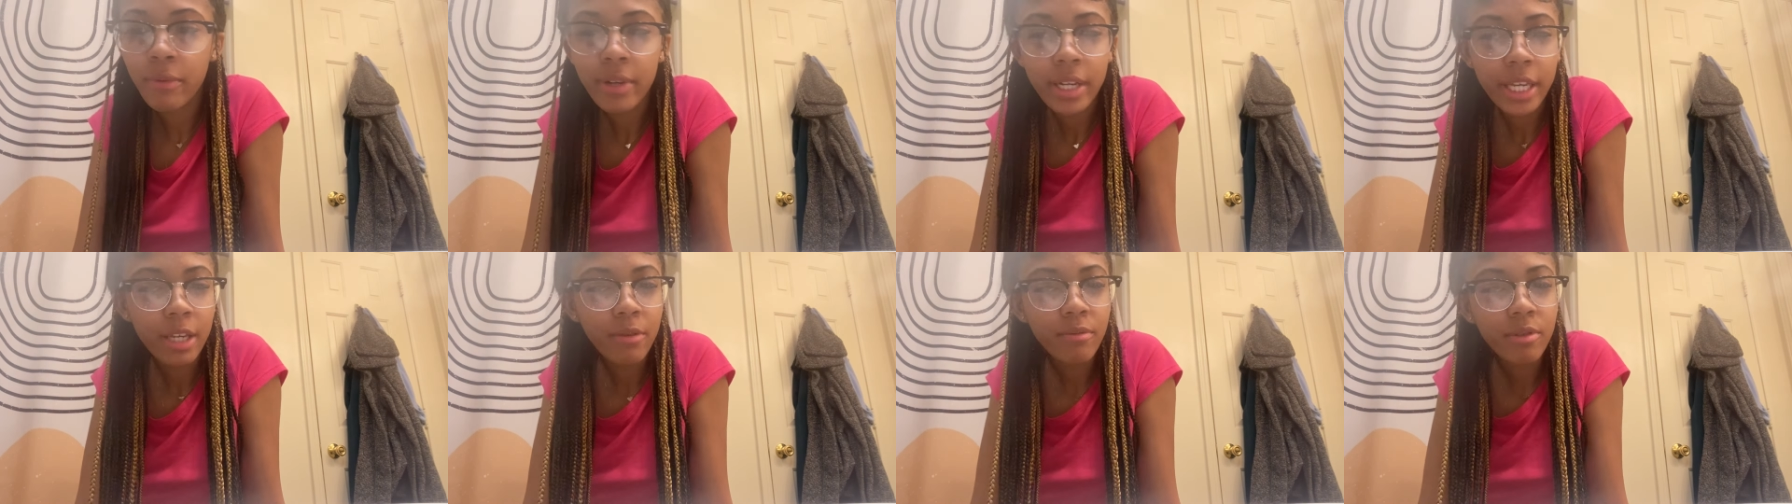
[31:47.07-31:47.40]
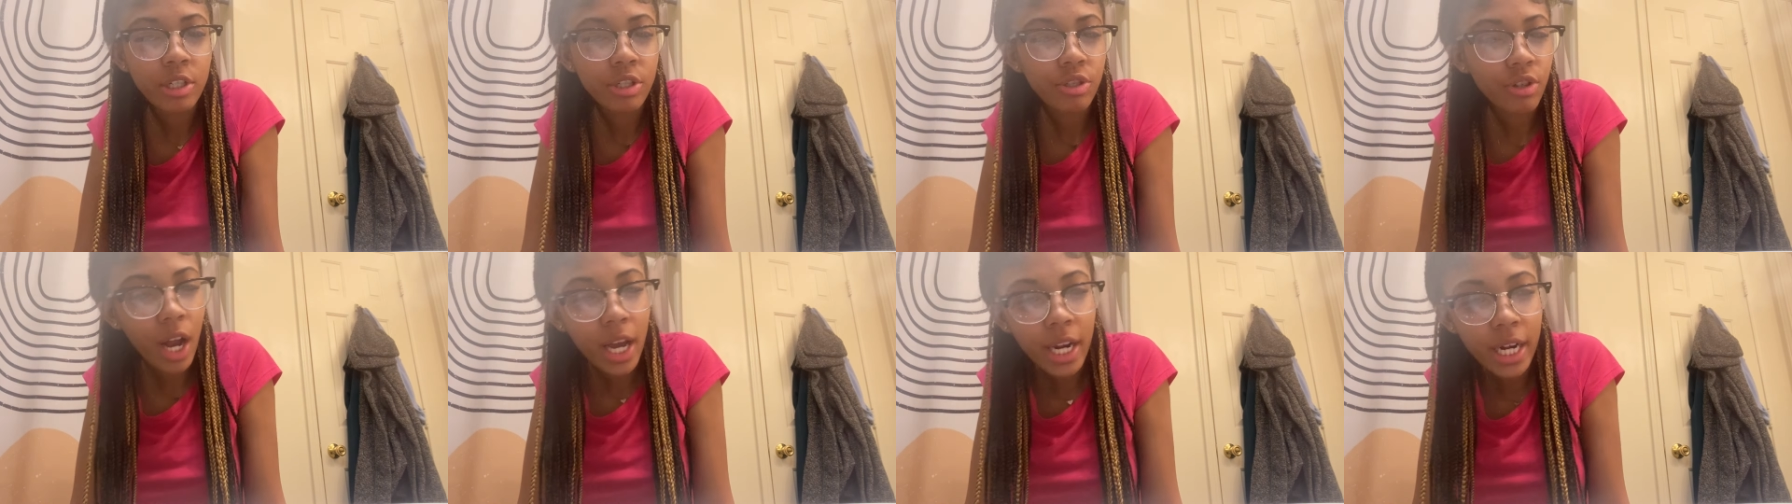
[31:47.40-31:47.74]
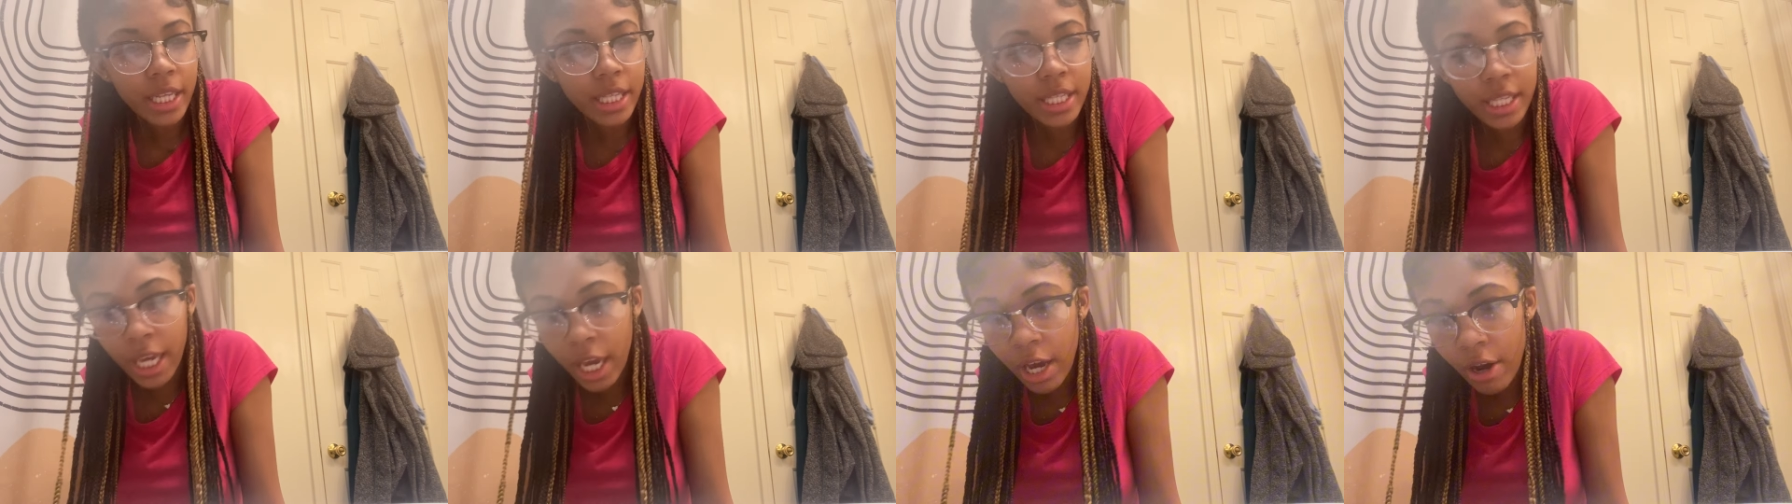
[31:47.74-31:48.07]
he was
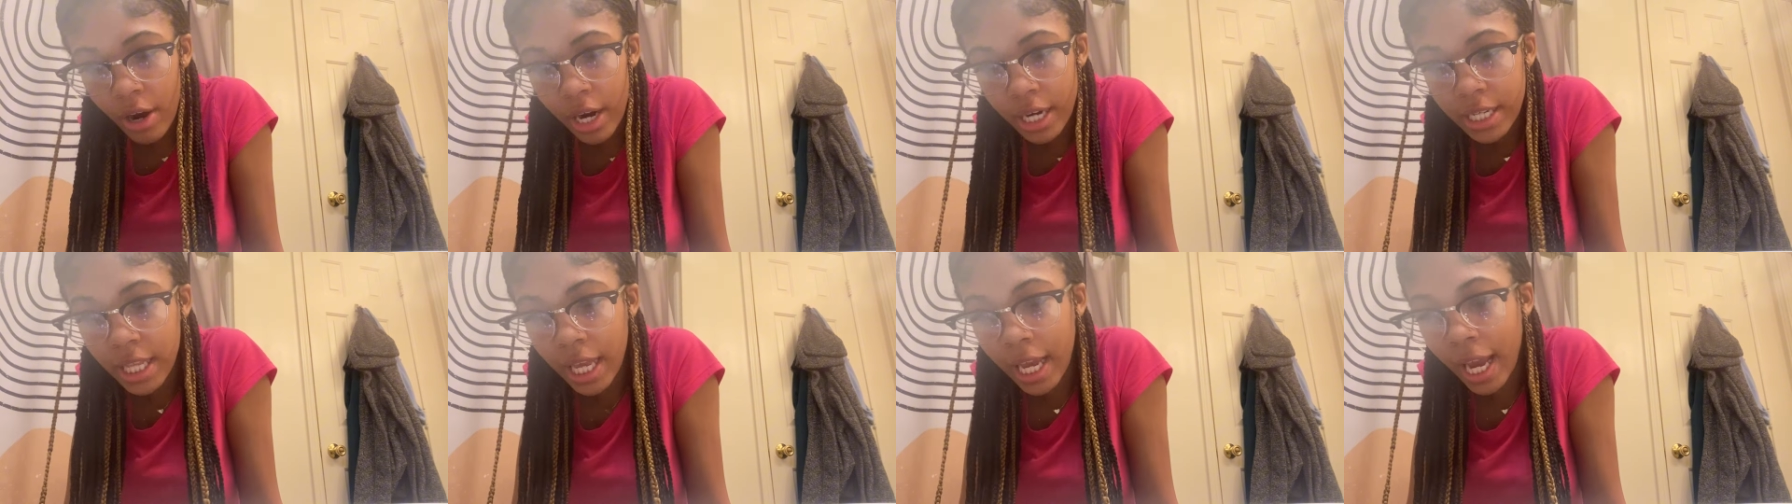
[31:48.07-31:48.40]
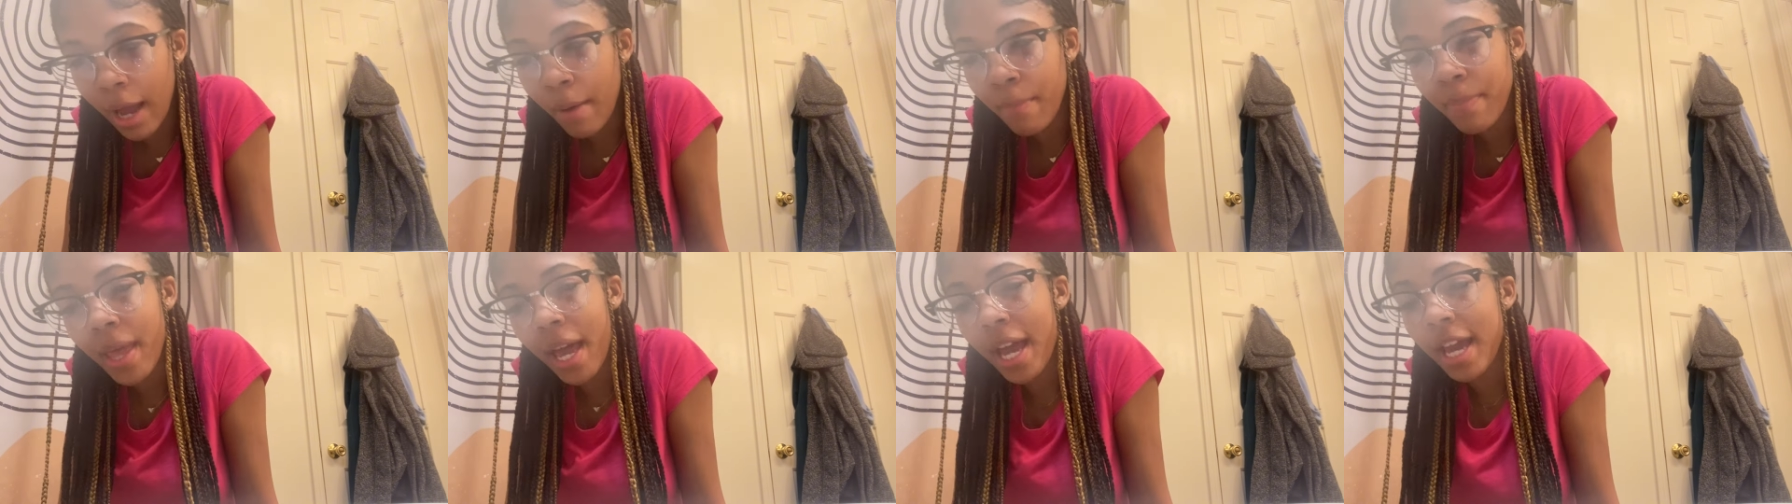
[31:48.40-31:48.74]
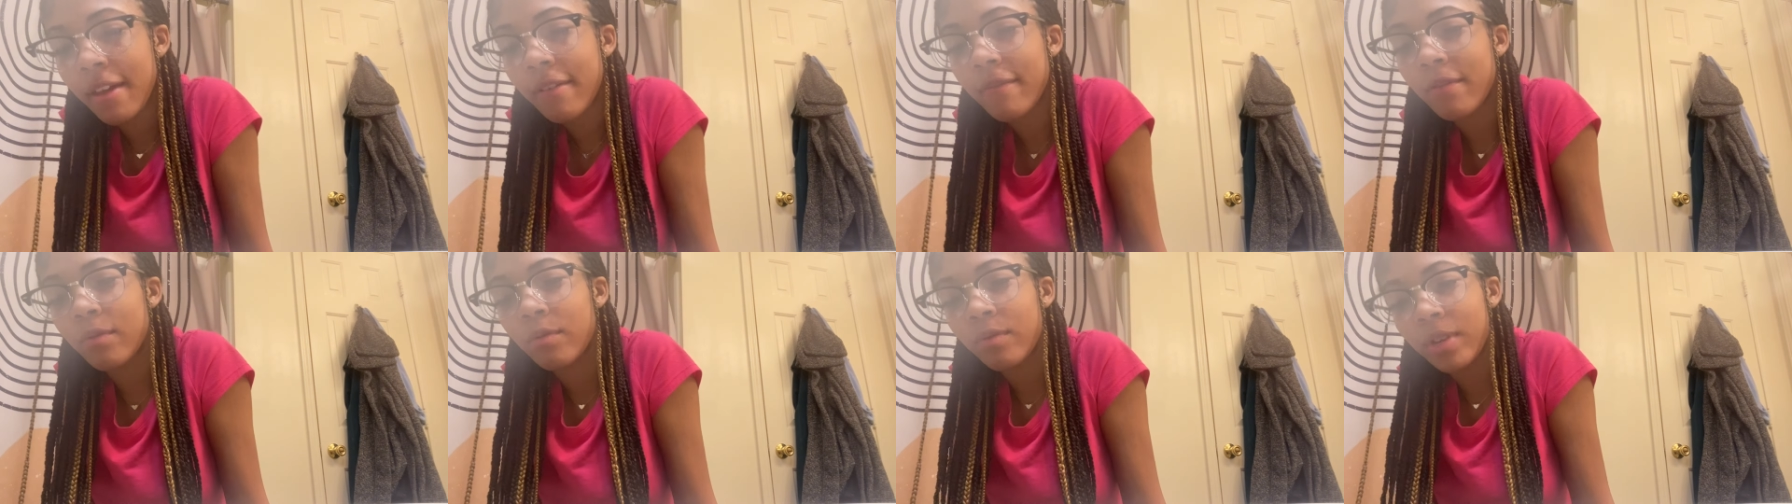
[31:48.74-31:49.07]
trying to tell her like I'm not
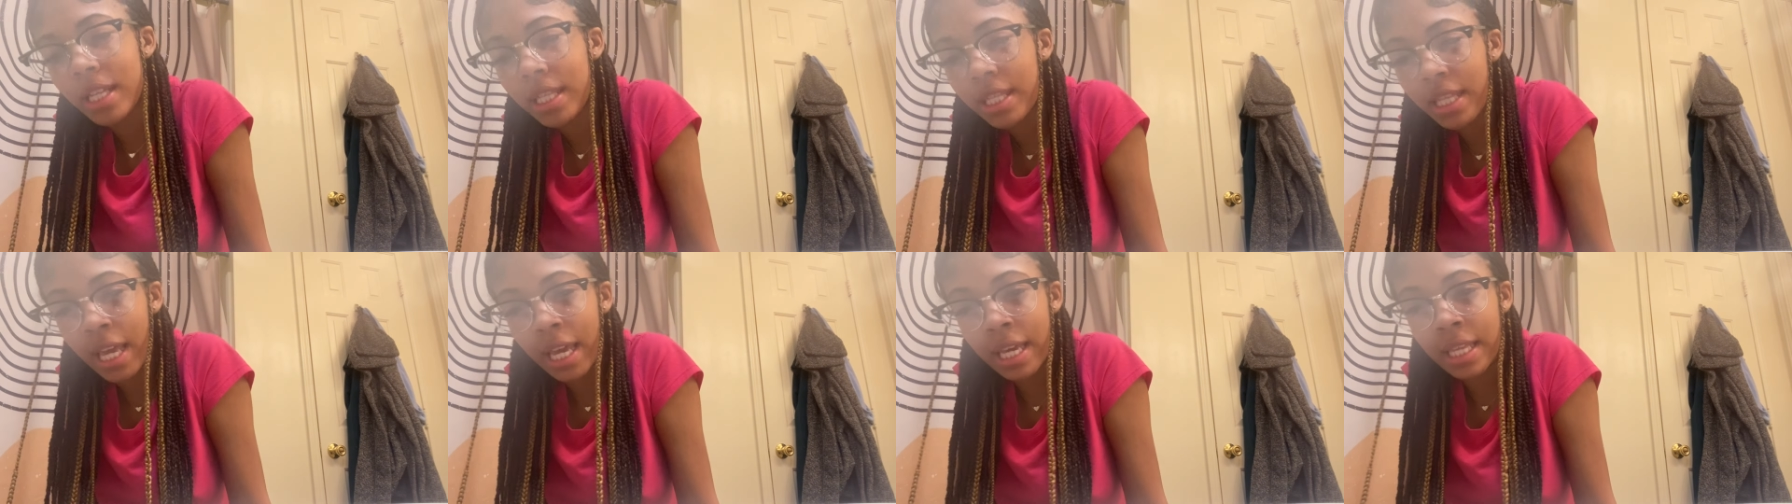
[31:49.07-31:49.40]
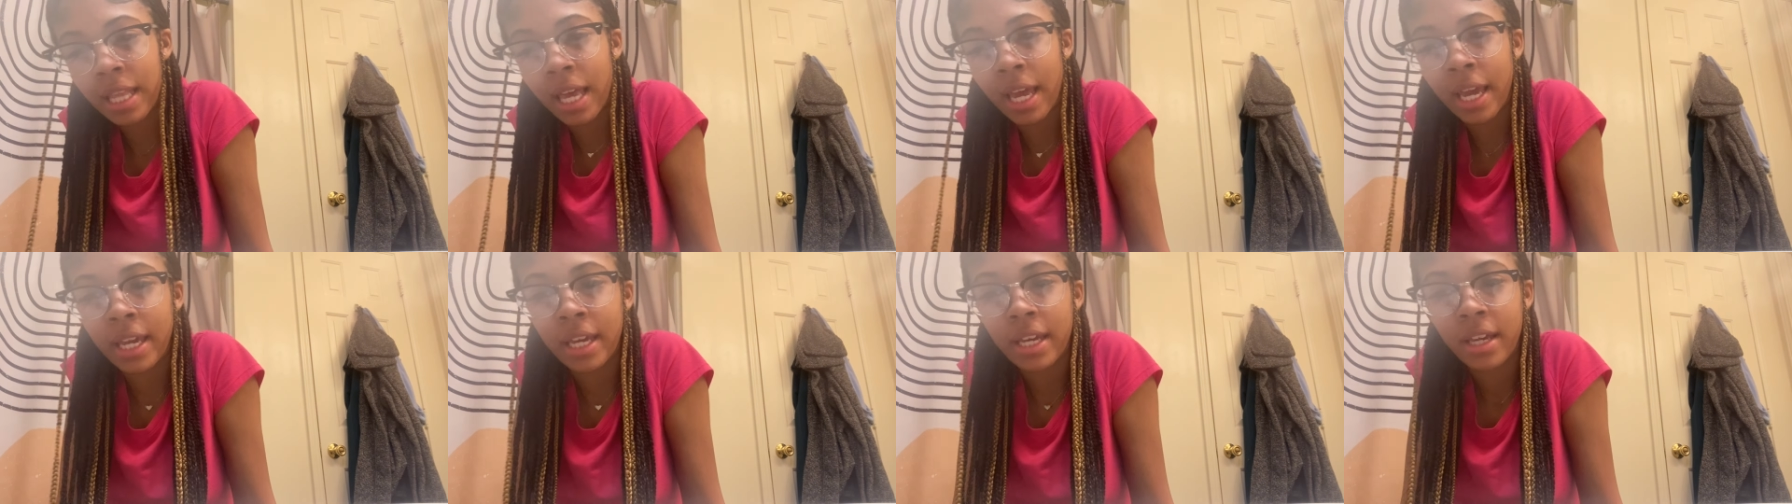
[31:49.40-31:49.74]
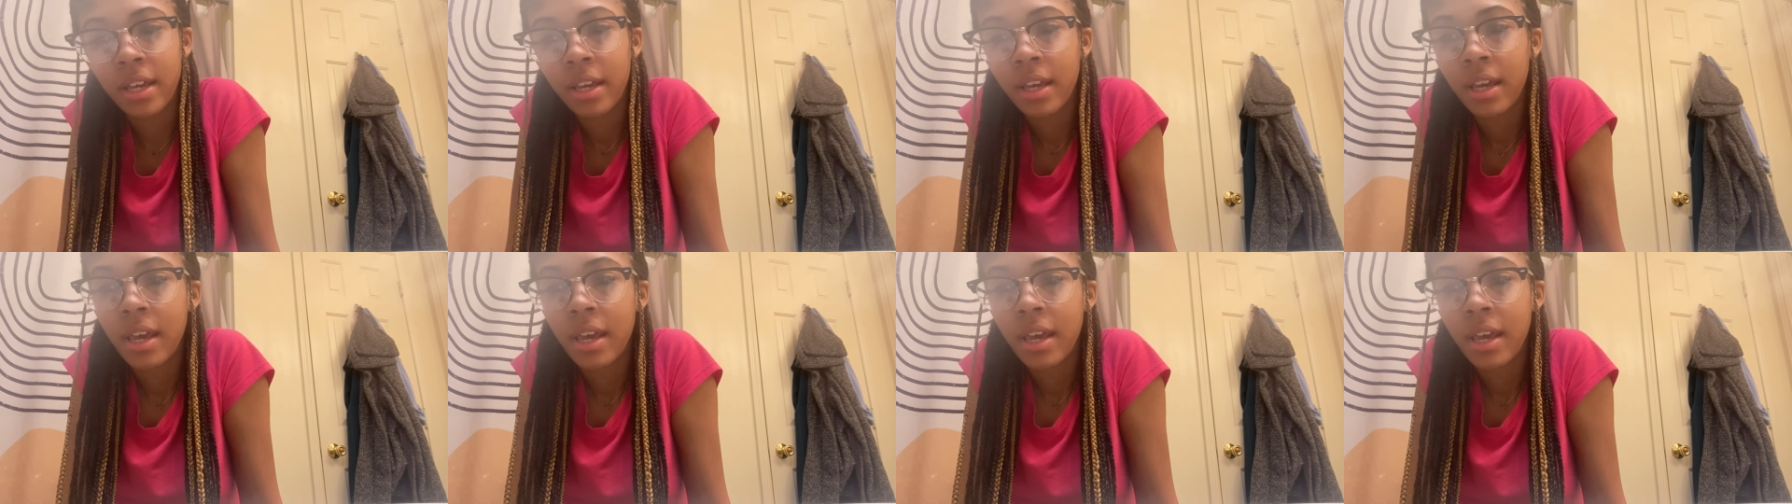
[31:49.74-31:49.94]
even with that like,